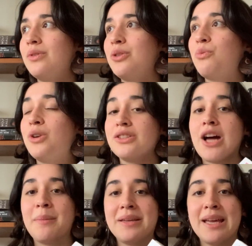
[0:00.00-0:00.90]
will
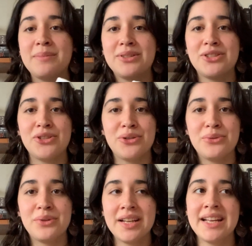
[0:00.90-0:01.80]
not be able
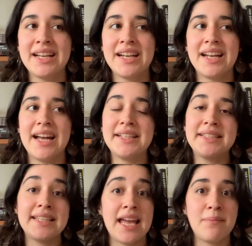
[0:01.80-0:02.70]
to
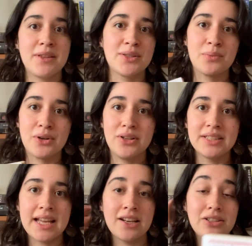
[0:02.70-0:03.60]
escape this
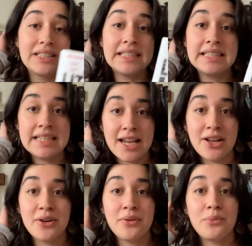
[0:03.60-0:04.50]
world, and it'll
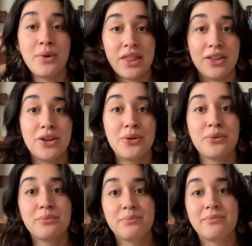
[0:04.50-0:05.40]
stick with
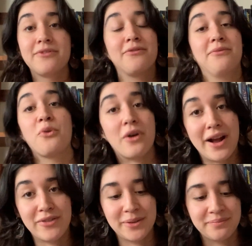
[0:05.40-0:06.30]
you
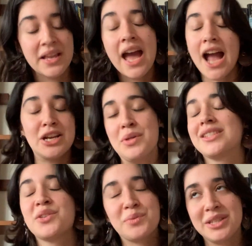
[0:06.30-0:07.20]
forever. I know
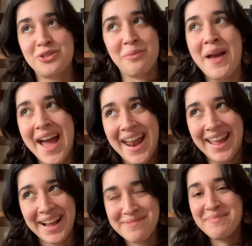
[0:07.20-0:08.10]
that sounds really
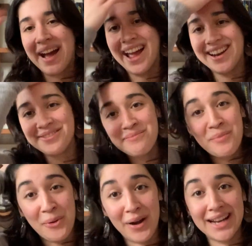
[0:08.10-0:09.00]
dramatic, but
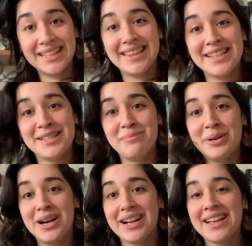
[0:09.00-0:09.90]
boy, did this
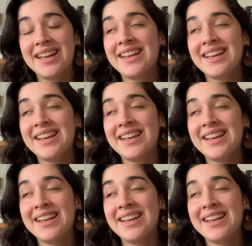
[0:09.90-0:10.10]
book